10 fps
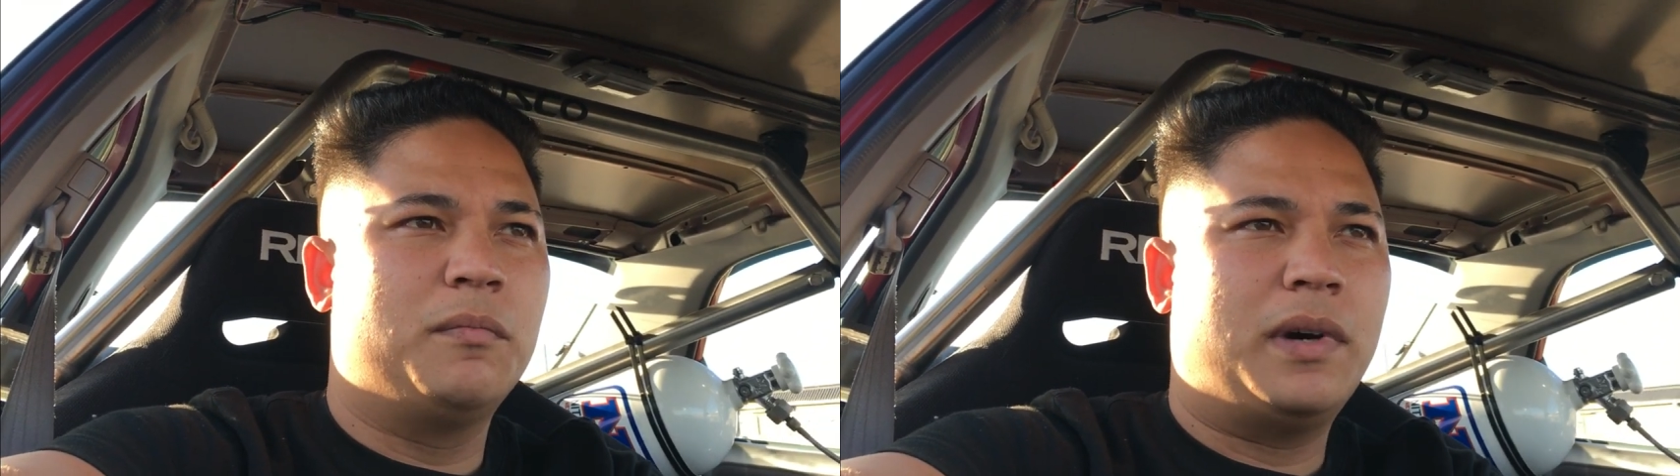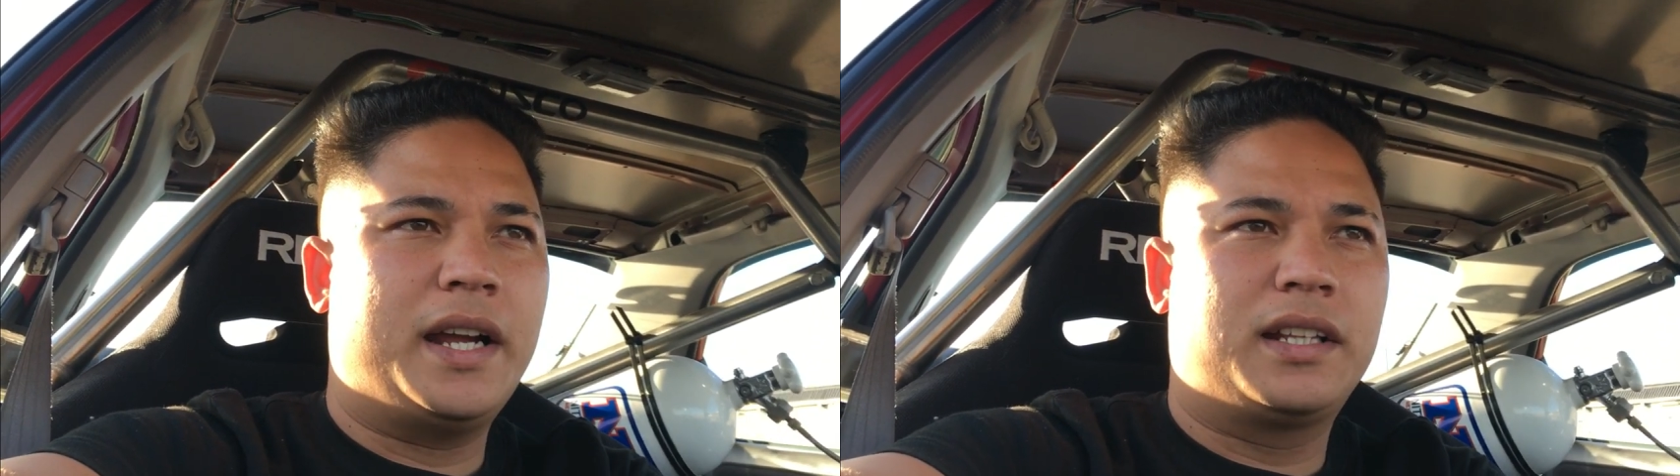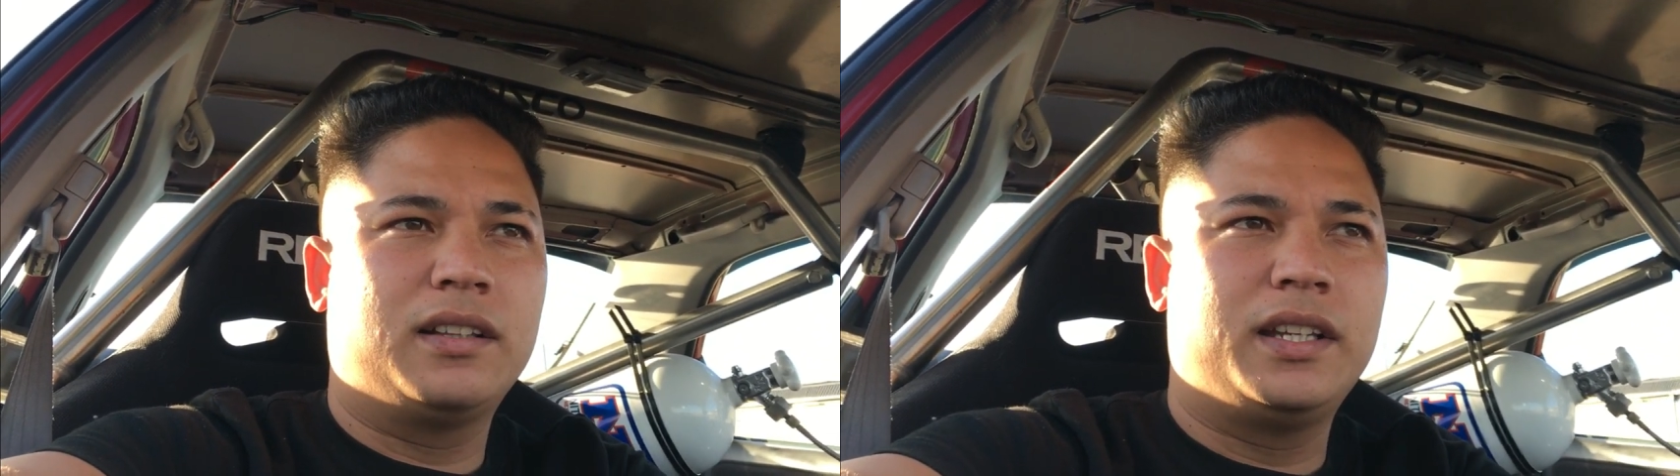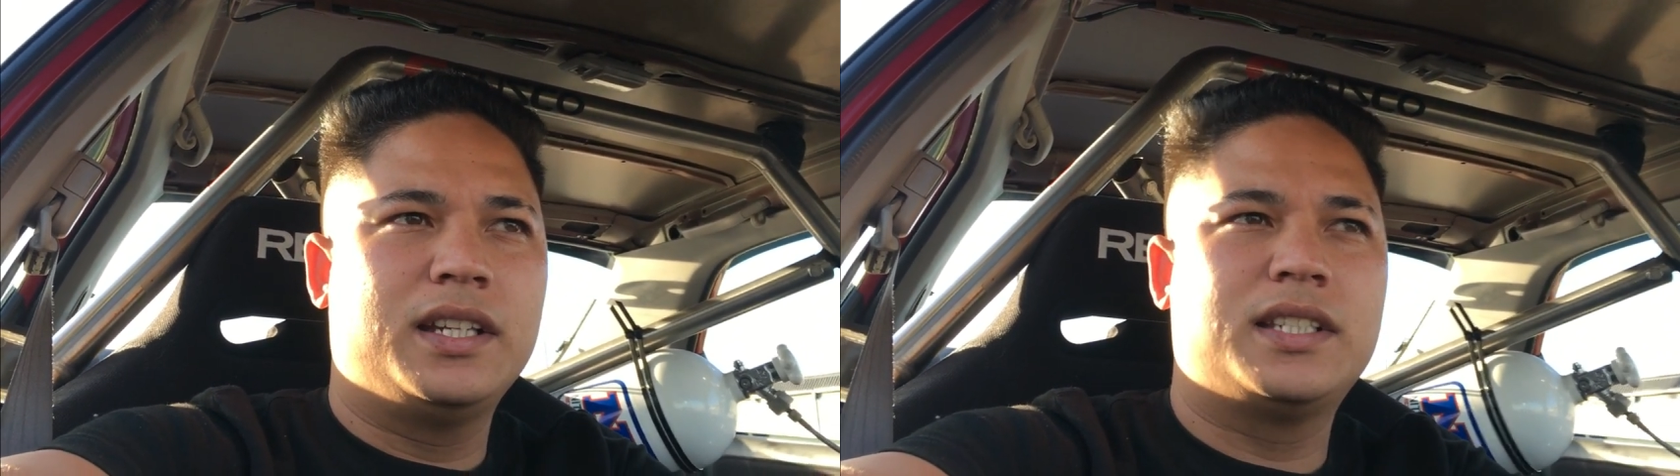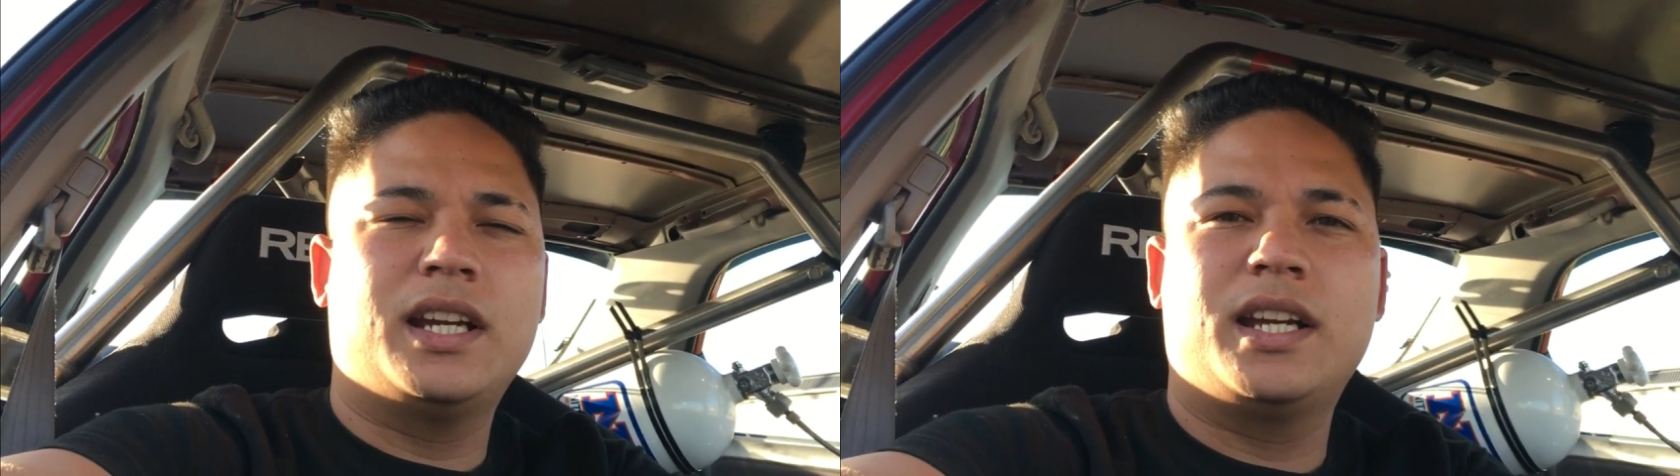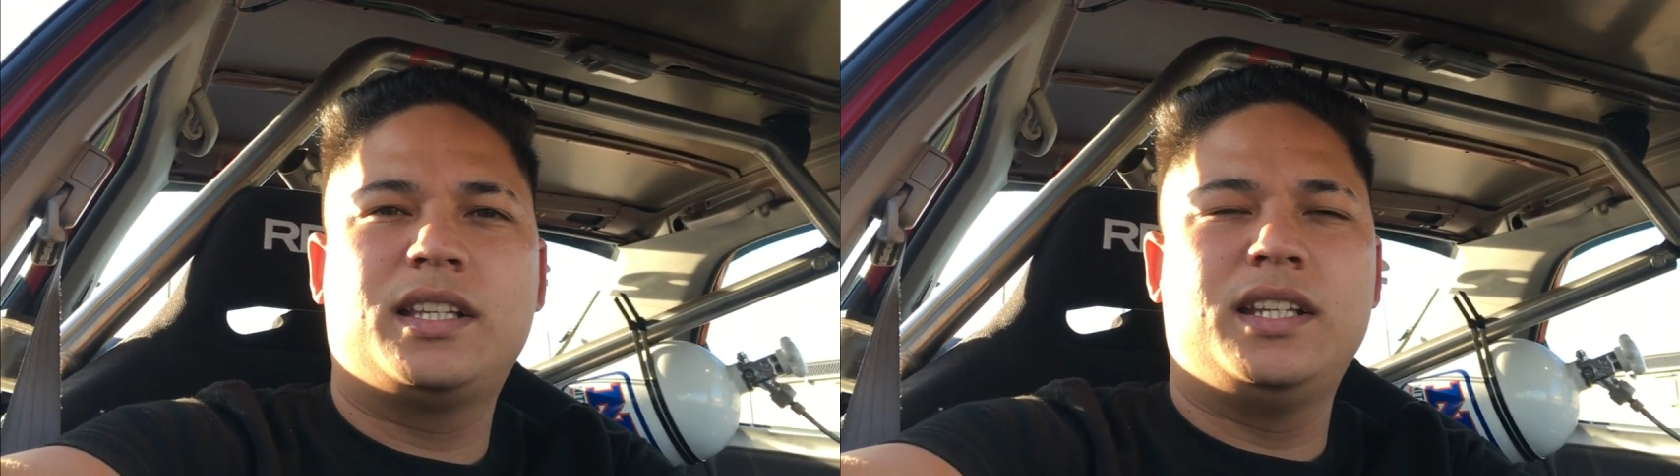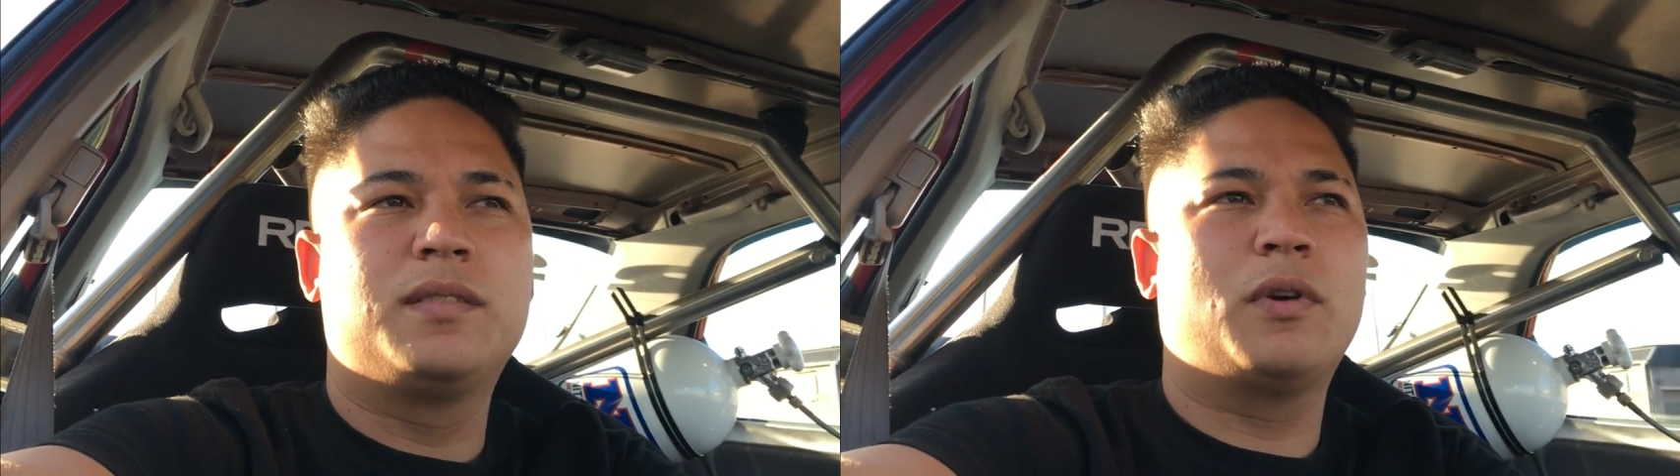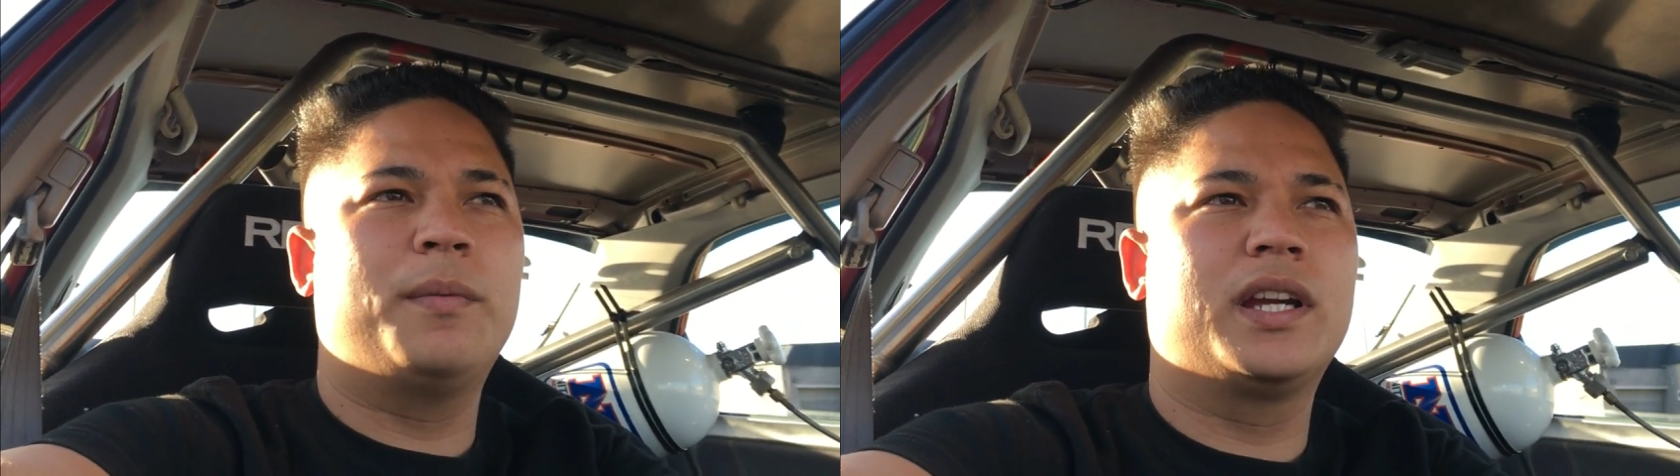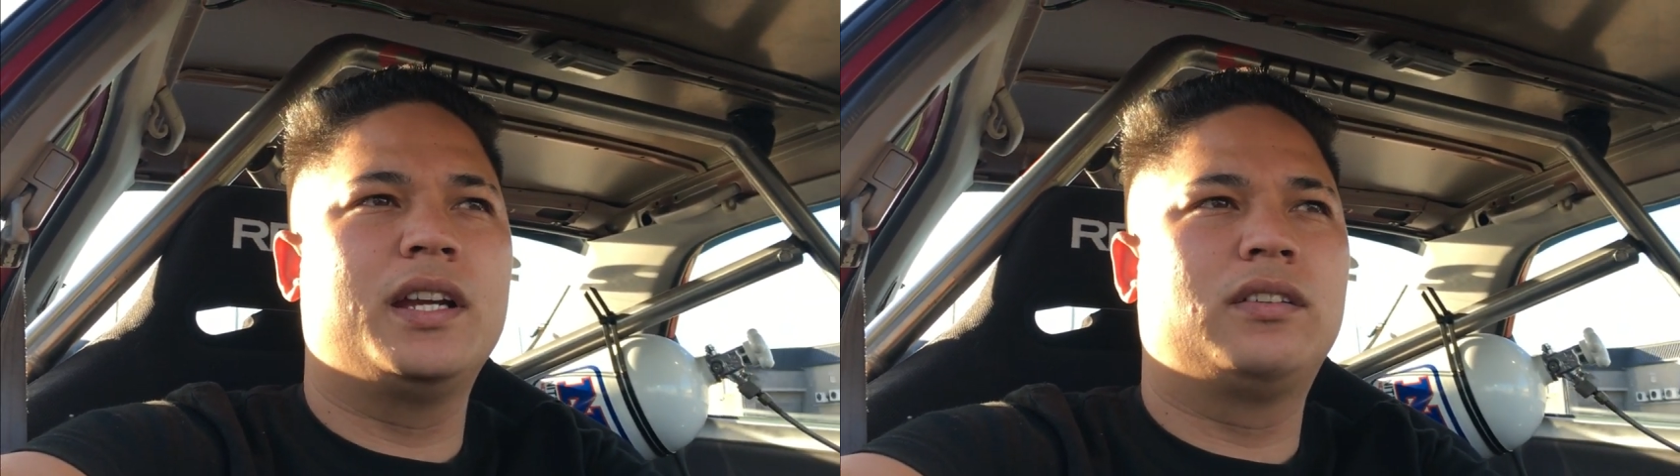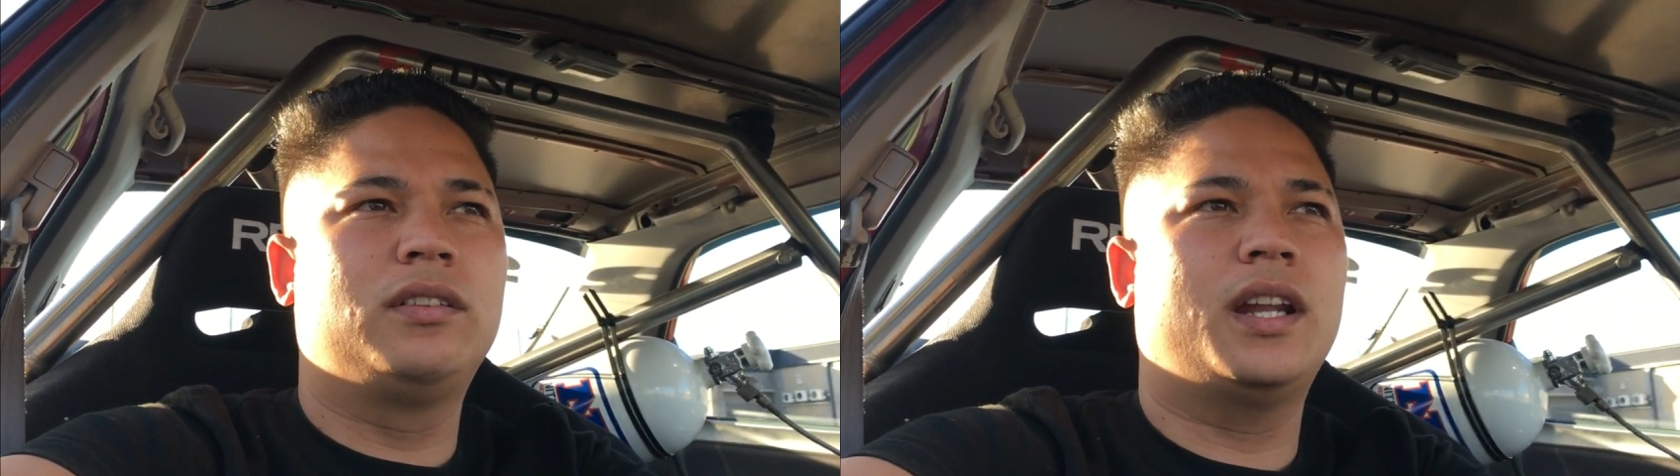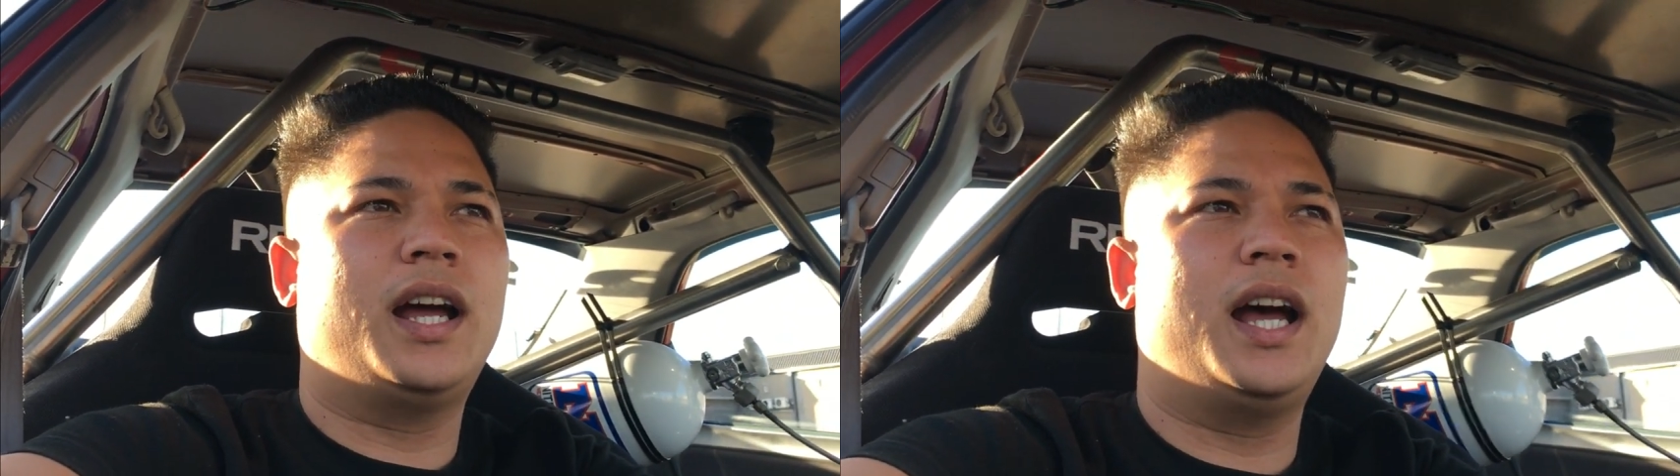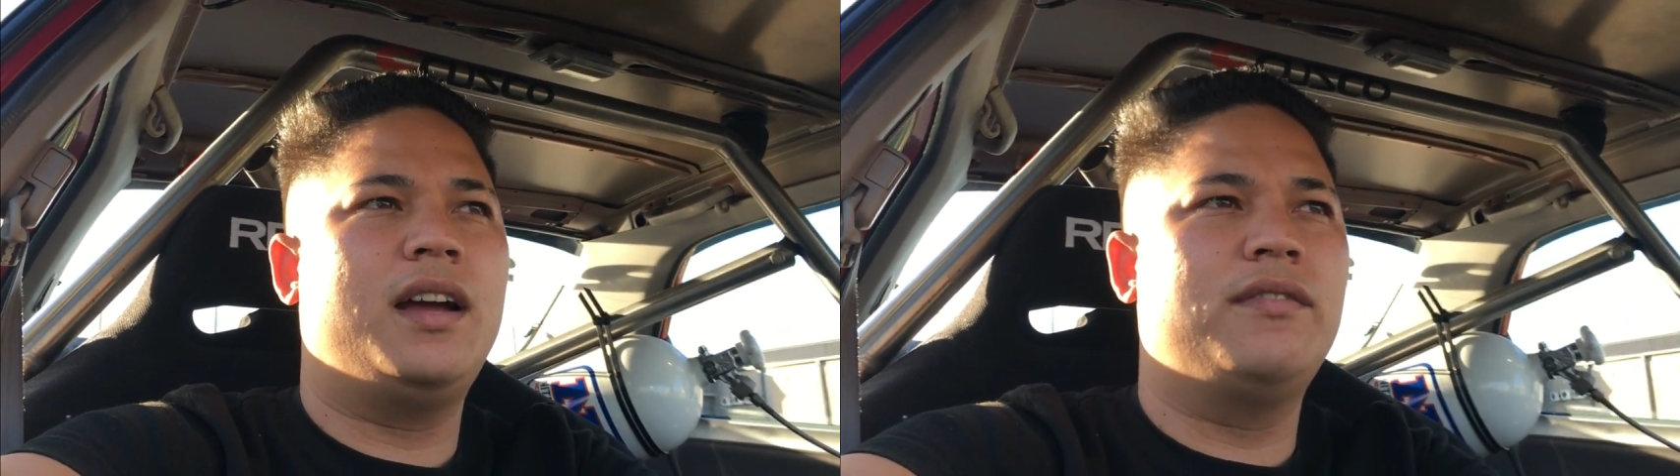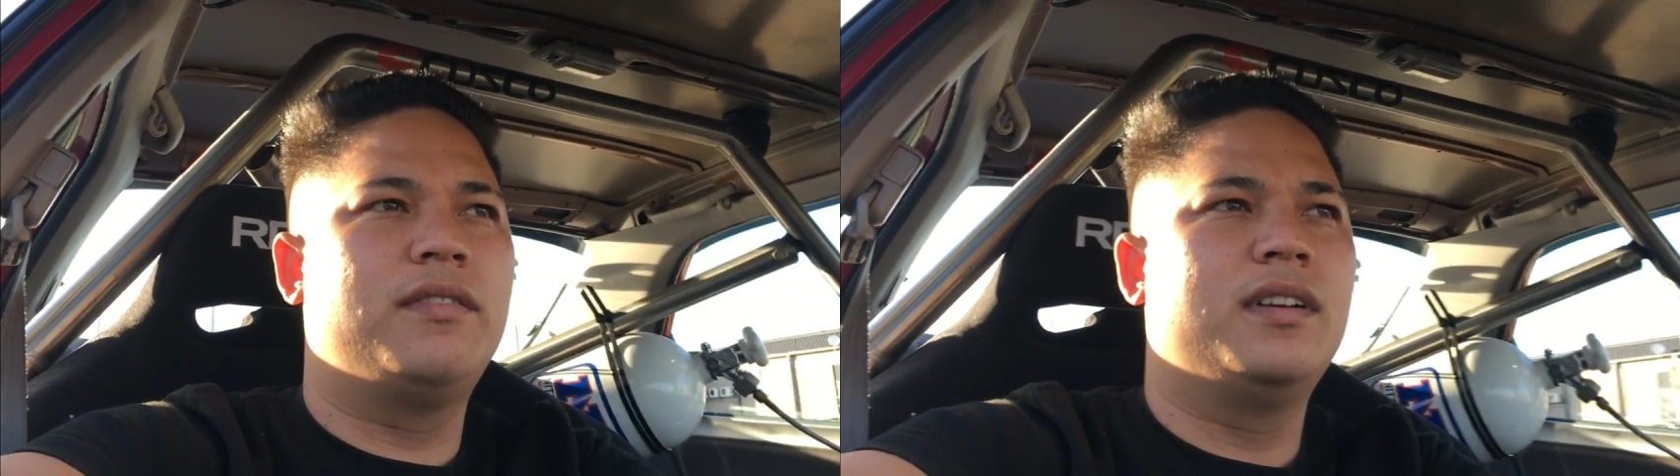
Michael is that he's probably going to drive